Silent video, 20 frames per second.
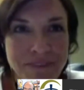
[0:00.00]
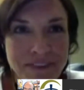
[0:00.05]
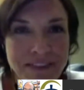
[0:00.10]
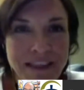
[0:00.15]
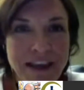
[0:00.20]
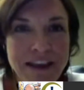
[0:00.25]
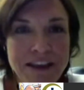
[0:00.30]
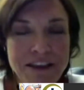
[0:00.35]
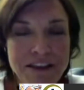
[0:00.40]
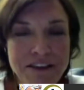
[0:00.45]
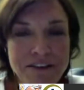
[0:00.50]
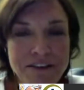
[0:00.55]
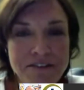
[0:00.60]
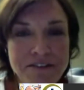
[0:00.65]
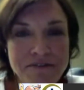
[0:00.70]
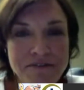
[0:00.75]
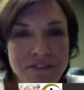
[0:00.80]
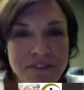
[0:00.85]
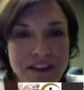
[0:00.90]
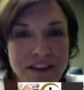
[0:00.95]
Thank
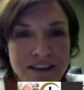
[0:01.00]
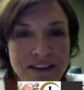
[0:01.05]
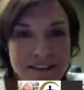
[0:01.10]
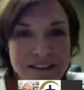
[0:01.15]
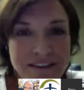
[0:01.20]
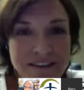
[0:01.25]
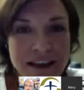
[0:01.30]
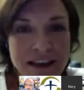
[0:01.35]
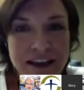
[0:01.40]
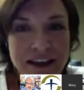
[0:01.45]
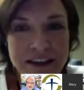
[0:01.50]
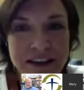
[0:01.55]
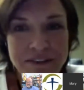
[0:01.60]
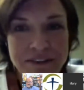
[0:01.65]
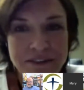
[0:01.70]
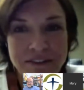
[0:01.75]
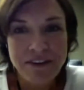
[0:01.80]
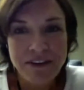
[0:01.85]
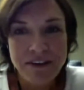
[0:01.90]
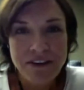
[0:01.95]
you. Thank
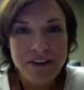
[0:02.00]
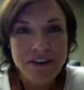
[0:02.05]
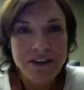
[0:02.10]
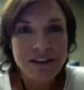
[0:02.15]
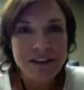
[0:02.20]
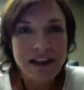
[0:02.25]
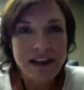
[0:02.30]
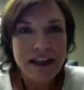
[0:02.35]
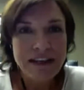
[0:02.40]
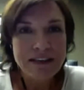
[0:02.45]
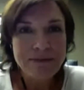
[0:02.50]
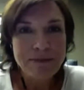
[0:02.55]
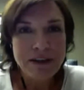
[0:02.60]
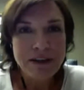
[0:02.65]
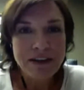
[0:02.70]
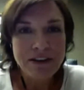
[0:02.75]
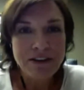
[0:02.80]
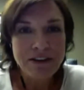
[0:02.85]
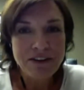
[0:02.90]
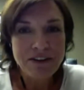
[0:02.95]
you. Glad to
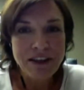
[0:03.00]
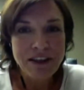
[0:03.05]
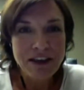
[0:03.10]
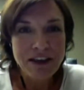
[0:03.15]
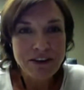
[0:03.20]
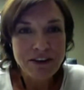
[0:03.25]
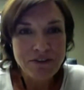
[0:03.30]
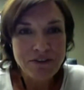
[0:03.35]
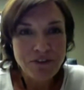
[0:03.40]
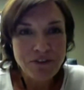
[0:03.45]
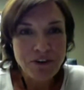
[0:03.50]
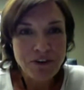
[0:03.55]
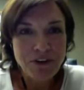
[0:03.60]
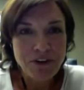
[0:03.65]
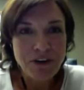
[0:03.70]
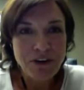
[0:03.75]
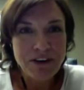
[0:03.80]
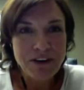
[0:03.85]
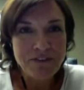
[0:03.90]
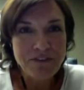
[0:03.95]
be here, and thank you
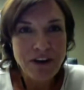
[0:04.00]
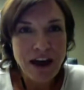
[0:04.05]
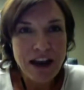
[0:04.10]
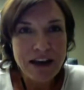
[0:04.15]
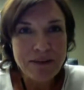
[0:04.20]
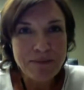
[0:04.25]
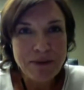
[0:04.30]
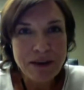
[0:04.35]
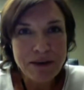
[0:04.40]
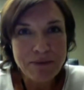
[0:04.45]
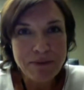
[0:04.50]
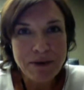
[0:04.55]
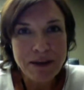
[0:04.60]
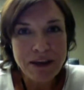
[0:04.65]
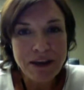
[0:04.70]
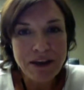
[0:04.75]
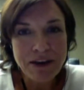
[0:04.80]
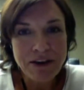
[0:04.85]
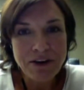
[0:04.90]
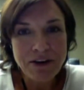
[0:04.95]
for inviting me to be
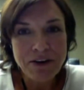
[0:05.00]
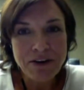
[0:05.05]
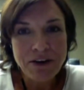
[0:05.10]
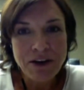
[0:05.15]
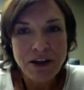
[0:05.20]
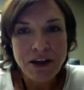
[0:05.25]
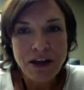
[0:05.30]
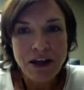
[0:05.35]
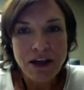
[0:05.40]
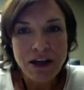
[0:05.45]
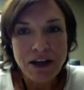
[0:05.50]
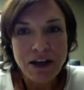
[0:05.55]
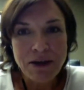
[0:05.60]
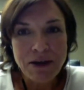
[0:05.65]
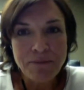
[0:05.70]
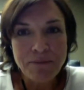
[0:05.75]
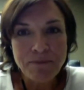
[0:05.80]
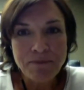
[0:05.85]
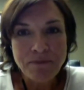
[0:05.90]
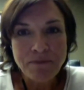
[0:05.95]
here.
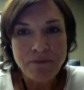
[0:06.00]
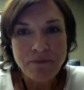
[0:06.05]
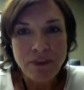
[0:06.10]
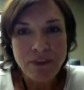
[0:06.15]
Um,